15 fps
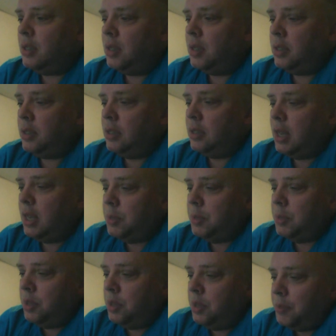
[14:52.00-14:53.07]
On the
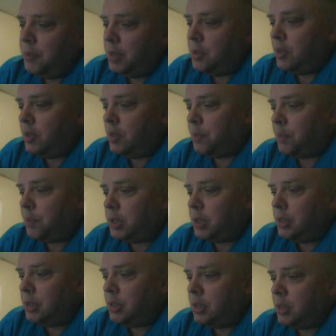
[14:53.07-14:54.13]
damned human race, to the
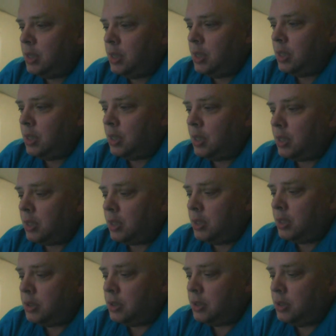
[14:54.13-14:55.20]
person sitting in the
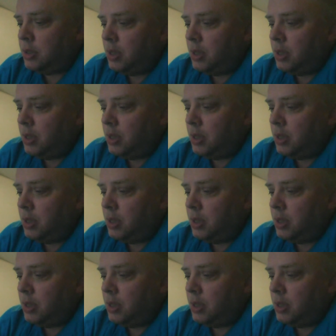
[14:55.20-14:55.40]
darkness.